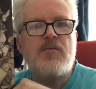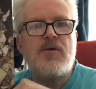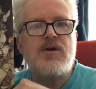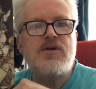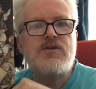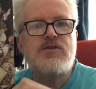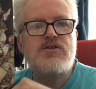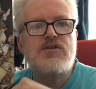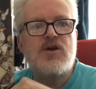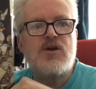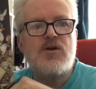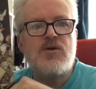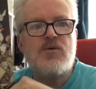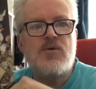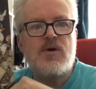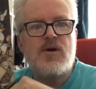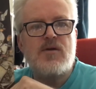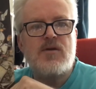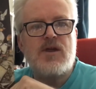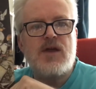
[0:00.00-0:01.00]

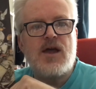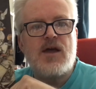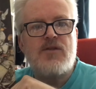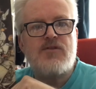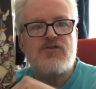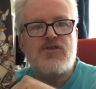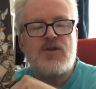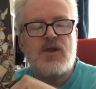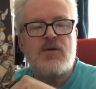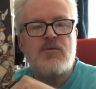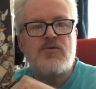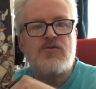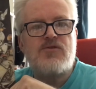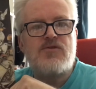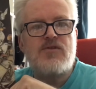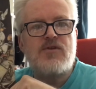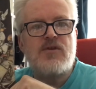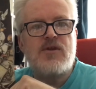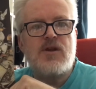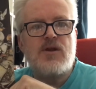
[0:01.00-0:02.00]
So that
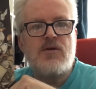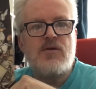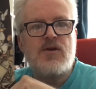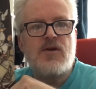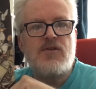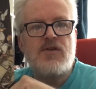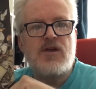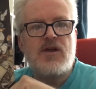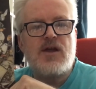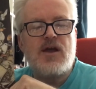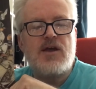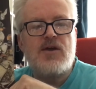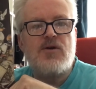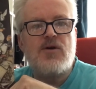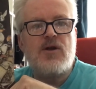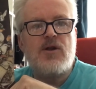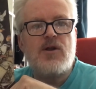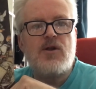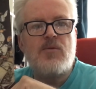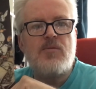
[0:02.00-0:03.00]
was, I think Kate
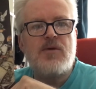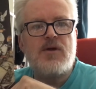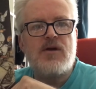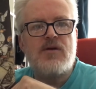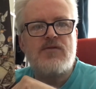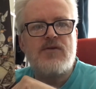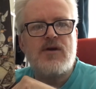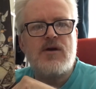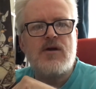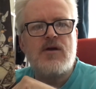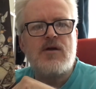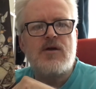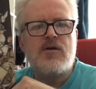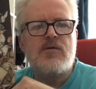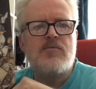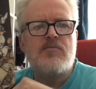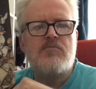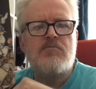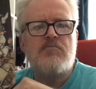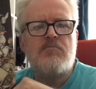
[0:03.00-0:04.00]
got a little bit of a
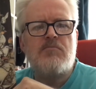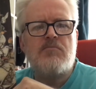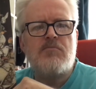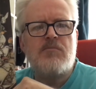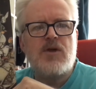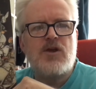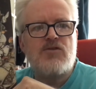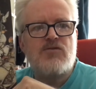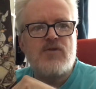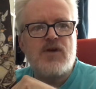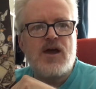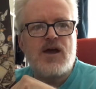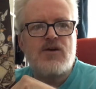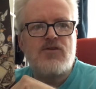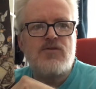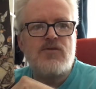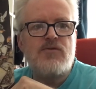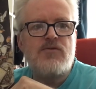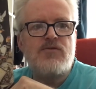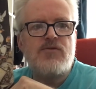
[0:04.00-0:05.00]
mixed
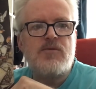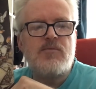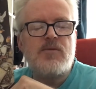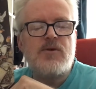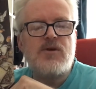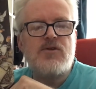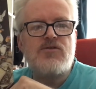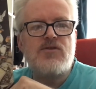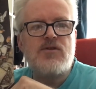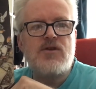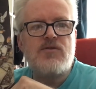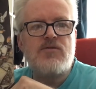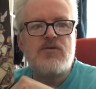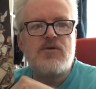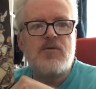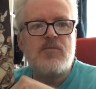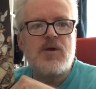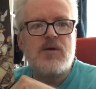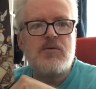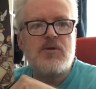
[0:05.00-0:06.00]
reaction from certainly
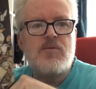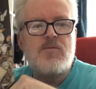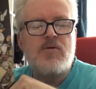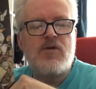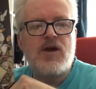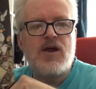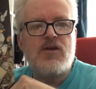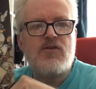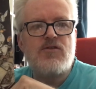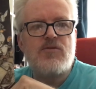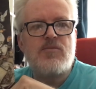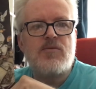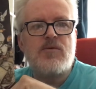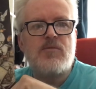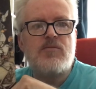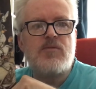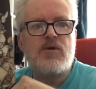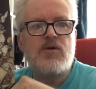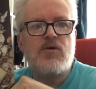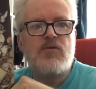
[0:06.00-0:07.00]
from maybe the press,
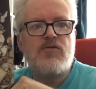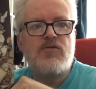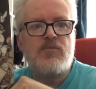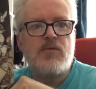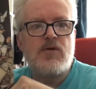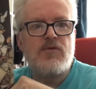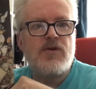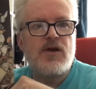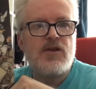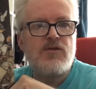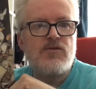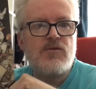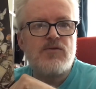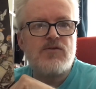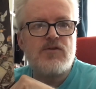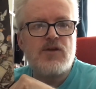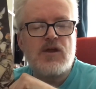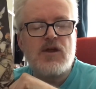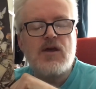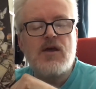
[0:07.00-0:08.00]
but not from her fans,
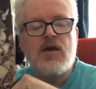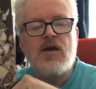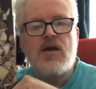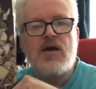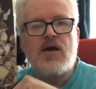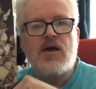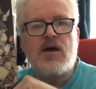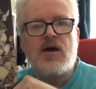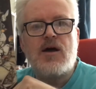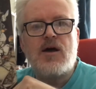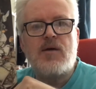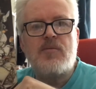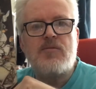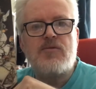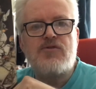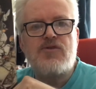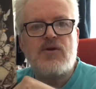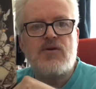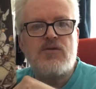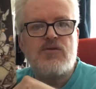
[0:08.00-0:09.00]
obviously.
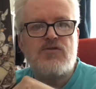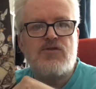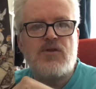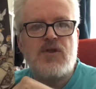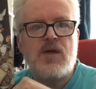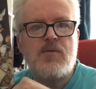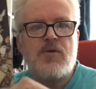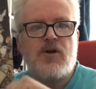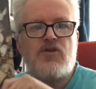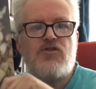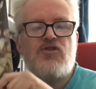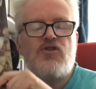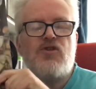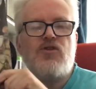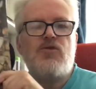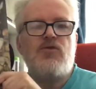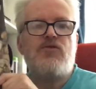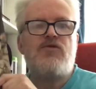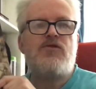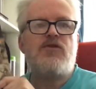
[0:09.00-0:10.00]
So they're my
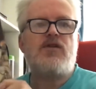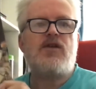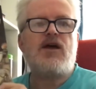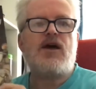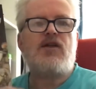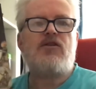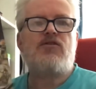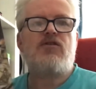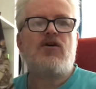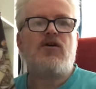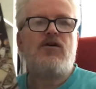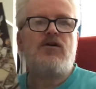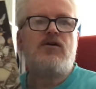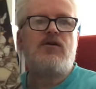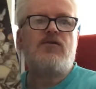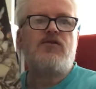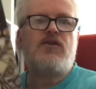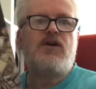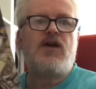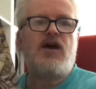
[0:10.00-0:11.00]
two for that kind
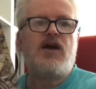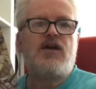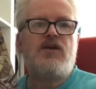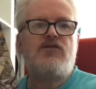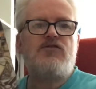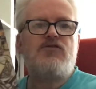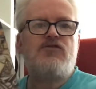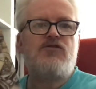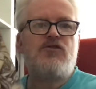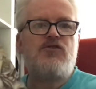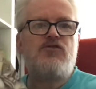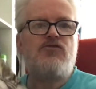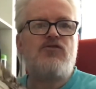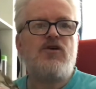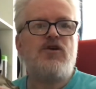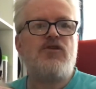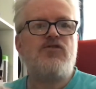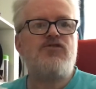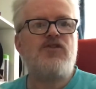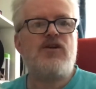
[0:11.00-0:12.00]
of Kate
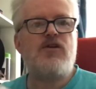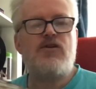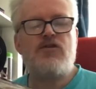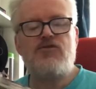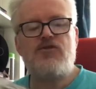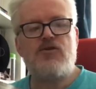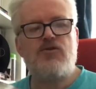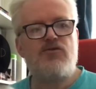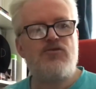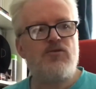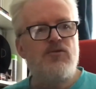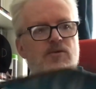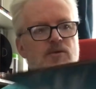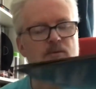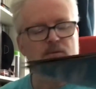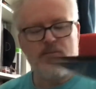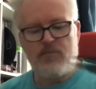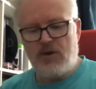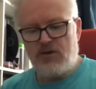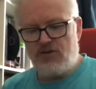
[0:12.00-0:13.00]
trying to send a social
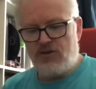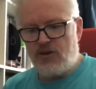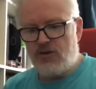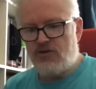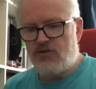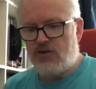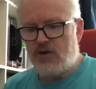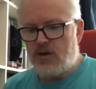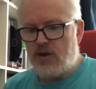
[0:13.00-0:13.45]
message.